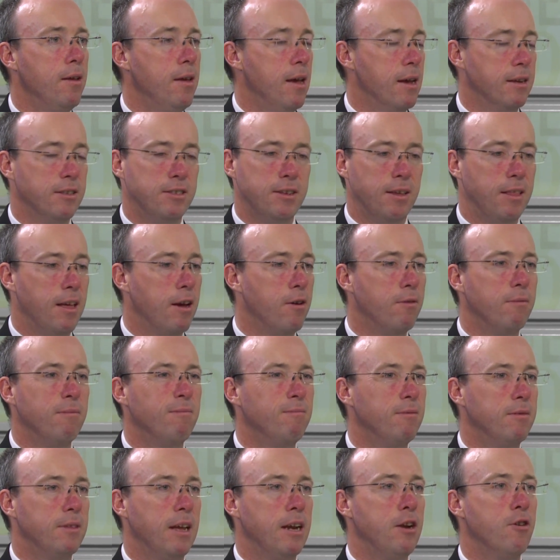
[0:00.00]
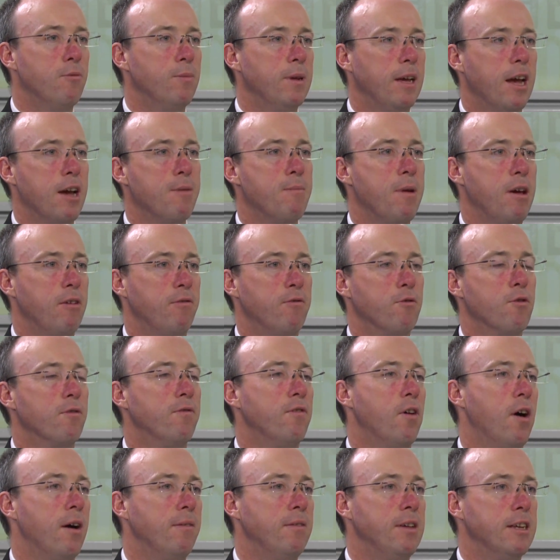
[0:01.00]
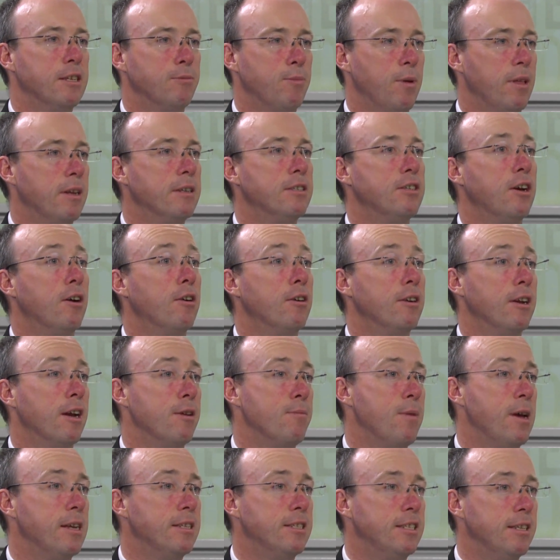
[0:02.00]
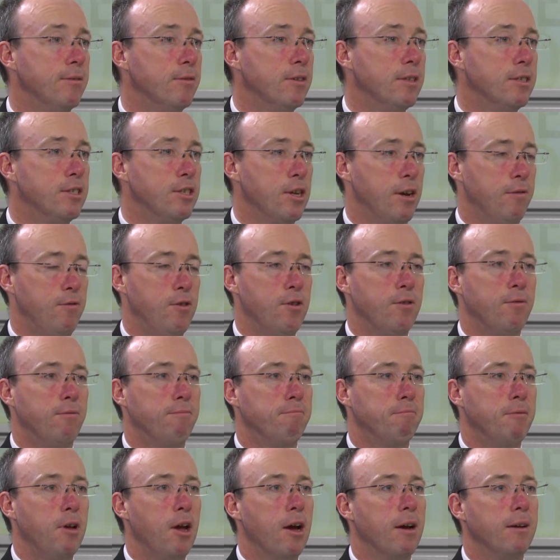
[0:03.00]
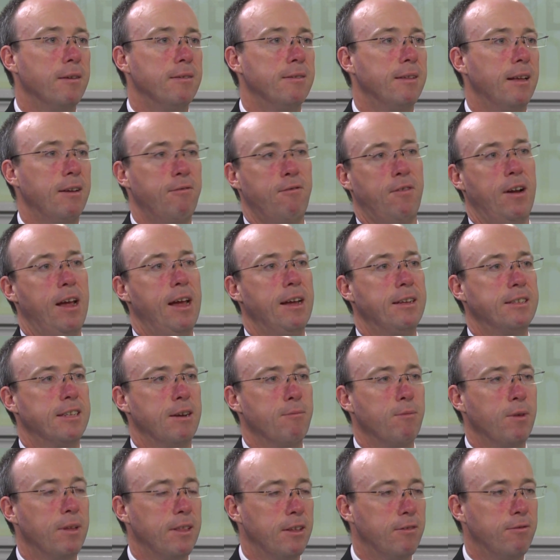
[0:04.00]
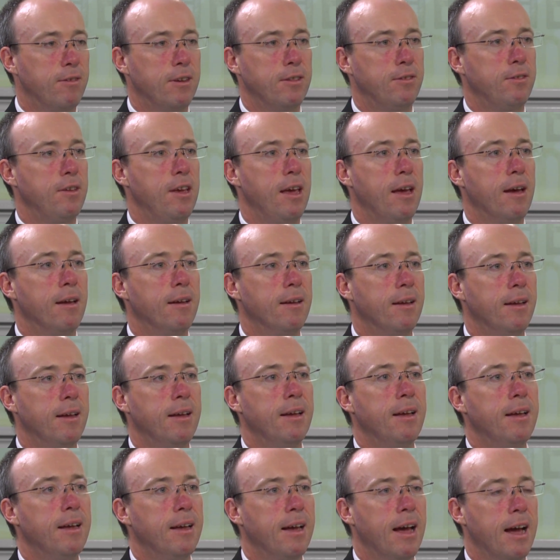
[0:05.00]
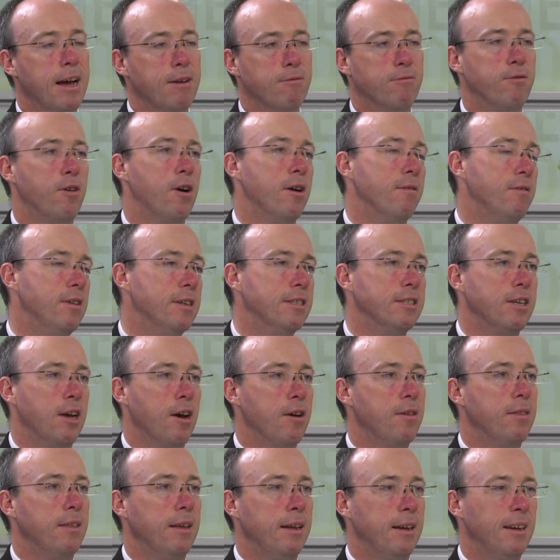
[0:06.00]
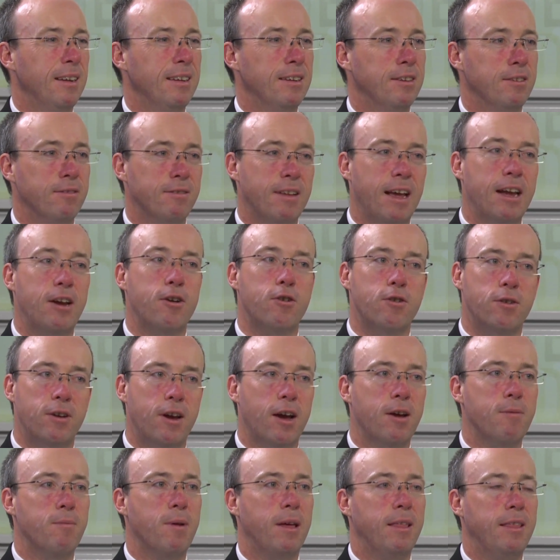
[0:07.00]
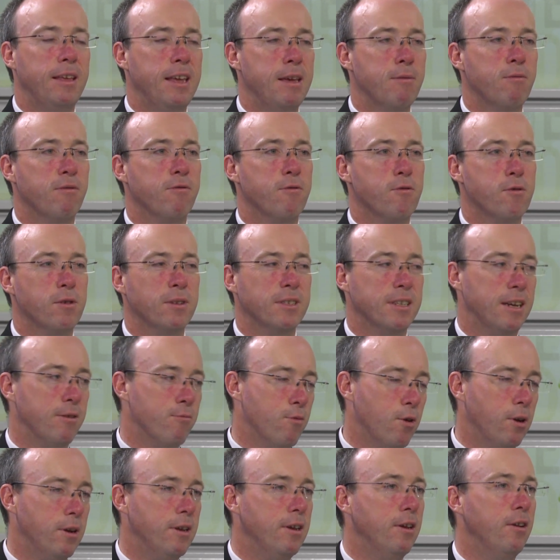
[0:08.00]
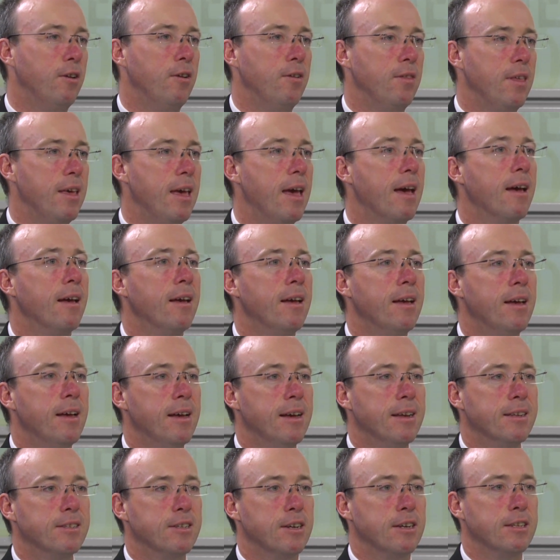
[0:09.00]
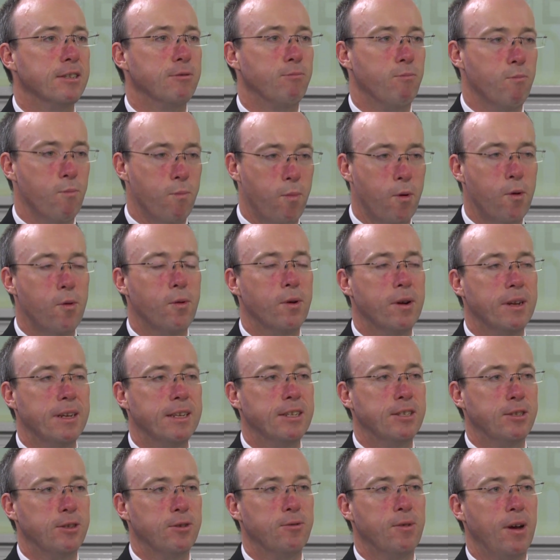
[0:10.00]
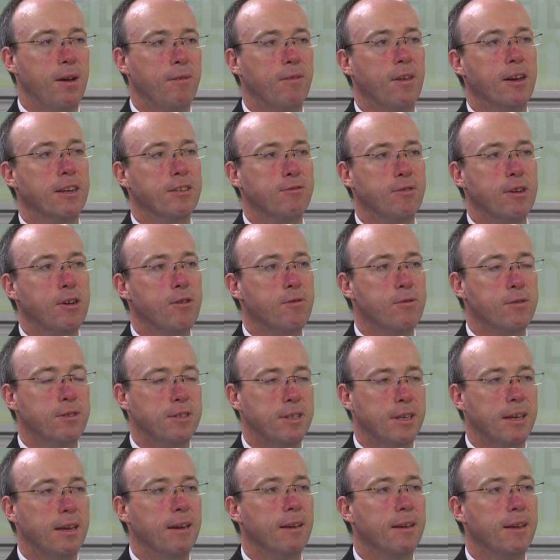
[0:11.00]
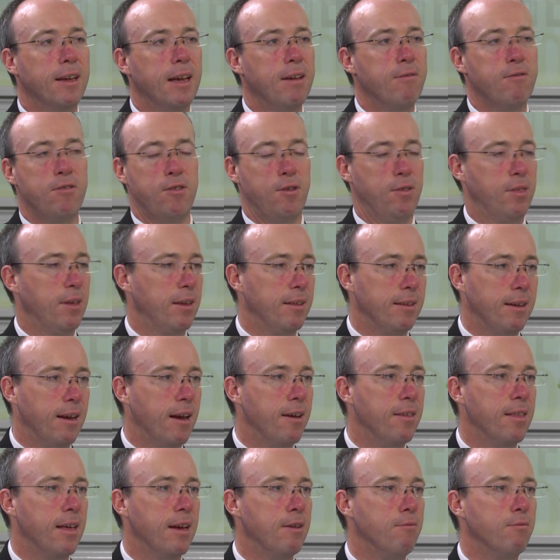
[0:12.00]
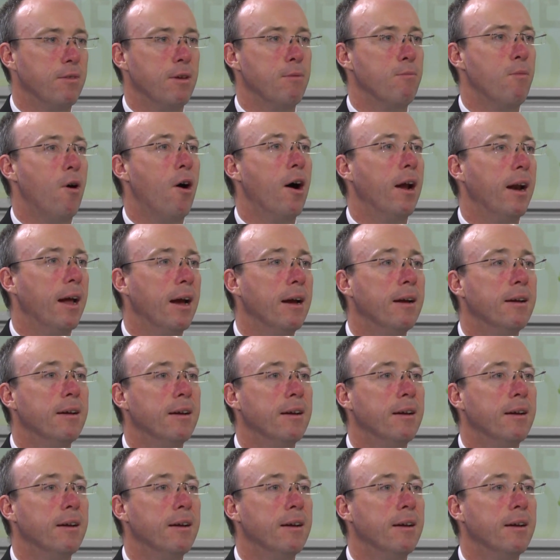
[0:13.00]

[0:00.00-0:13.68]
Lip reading: Yeah, so they normally go back 4 or 5 years, but they're entitled to go back 7. So if they flag something in the 5th year, 5 years ago, then they could go back the year before and say, what did you do there? So it's important you still have those records there, even if you think, you know, they're minor.